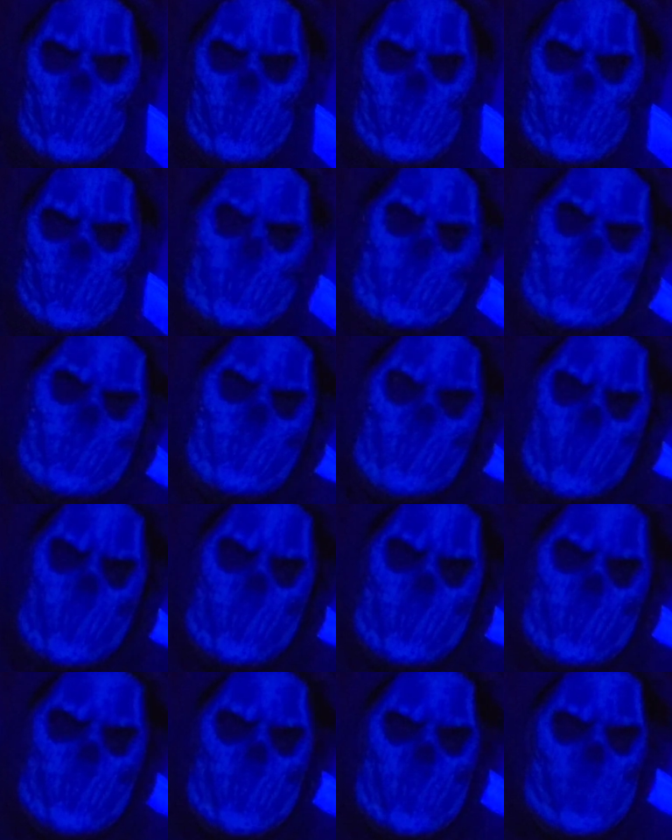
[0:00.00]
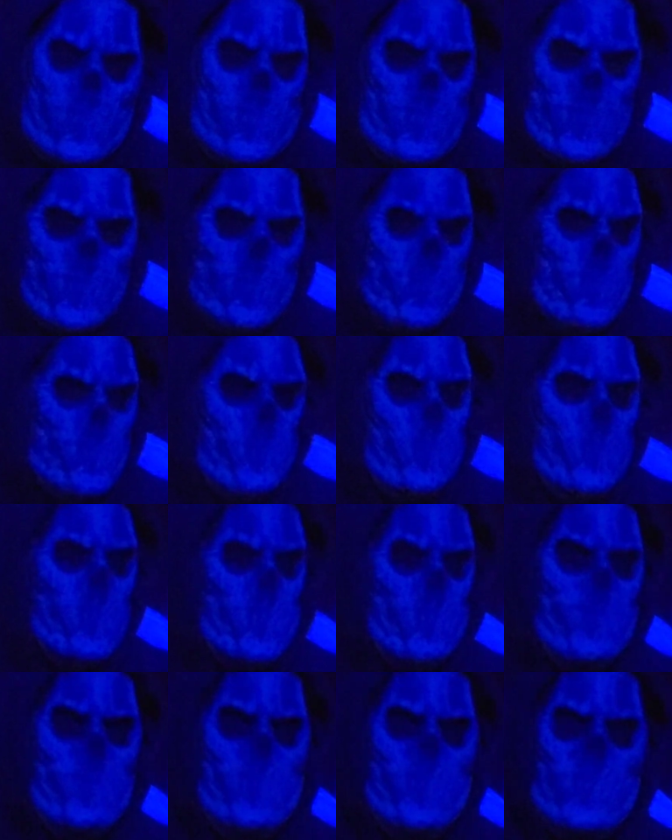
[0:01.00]
He's a waste of talent.
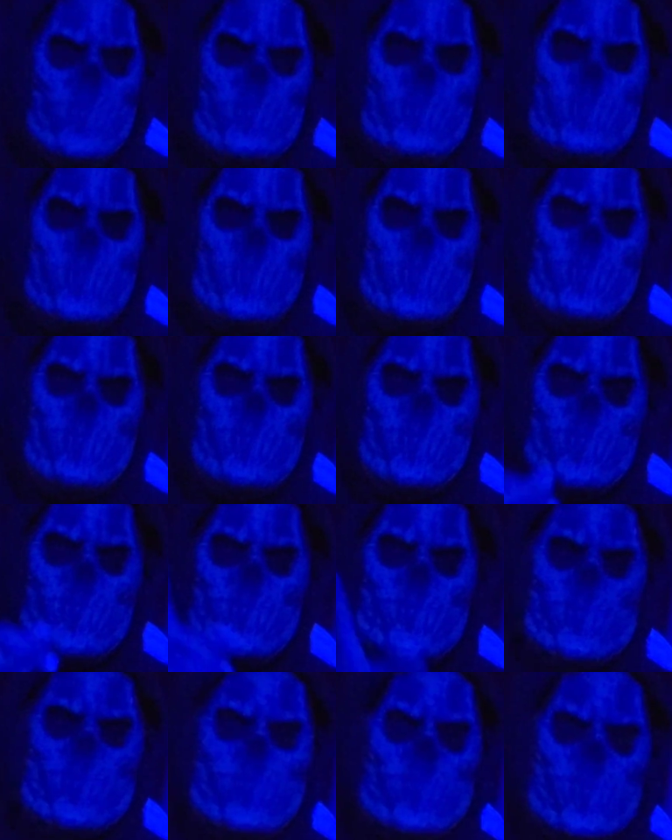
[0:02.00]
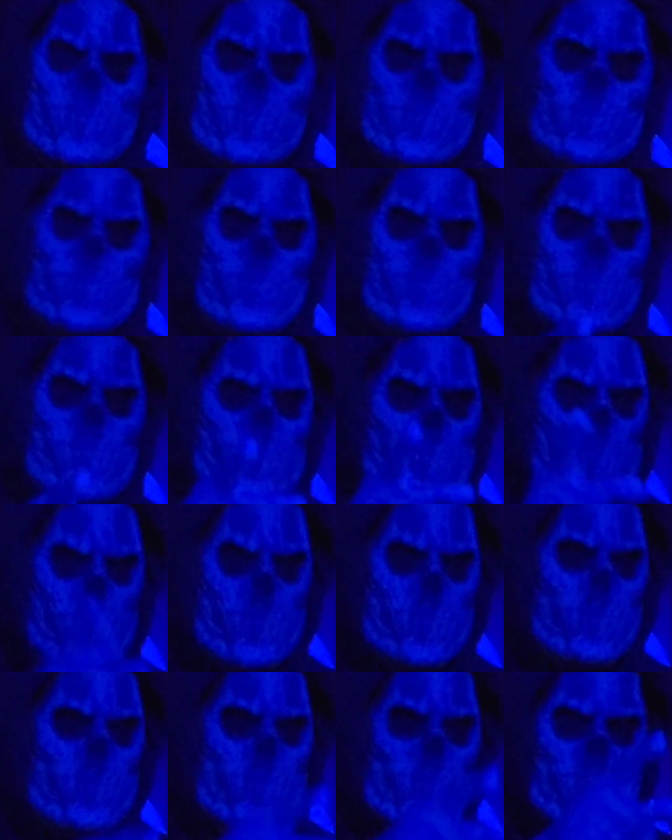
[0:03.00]
Hard work beats
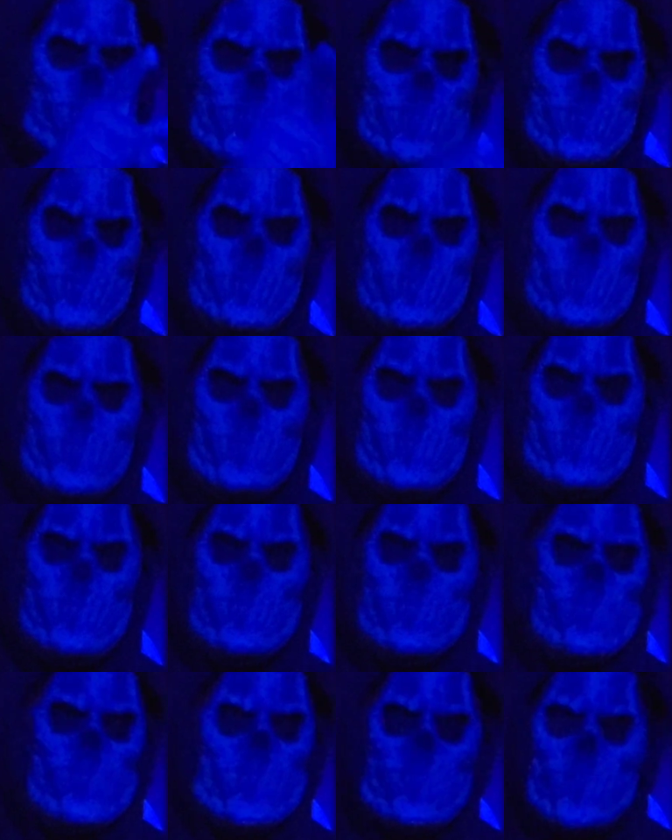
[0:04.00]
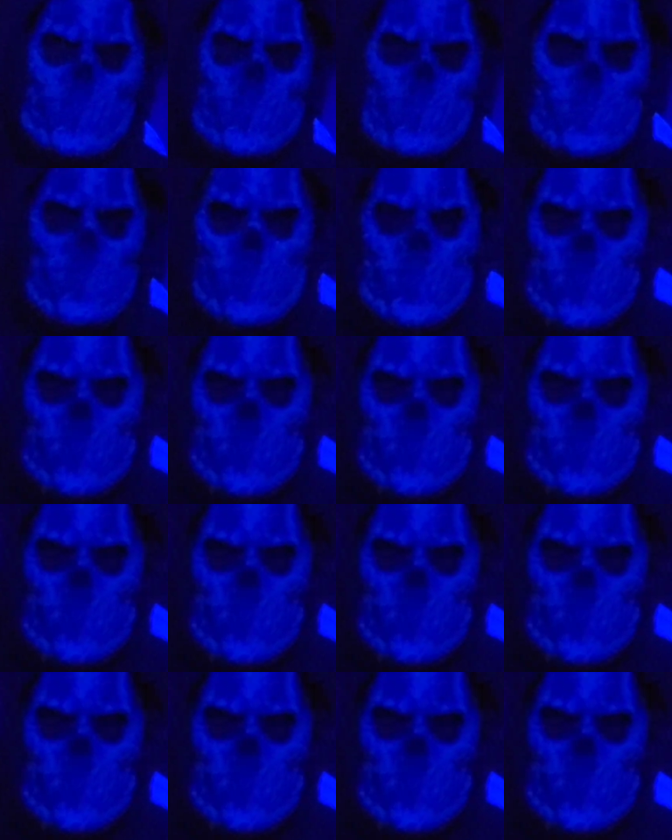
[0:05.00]
lazy talent any day of the